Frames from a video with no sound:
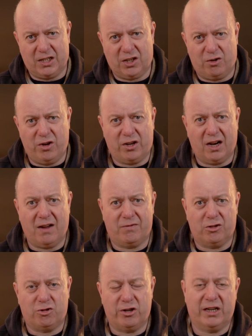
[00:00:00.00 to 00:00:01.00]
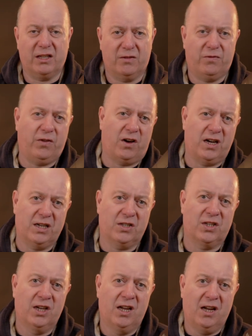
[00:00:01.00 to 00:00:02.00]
so you can have a trigger that fires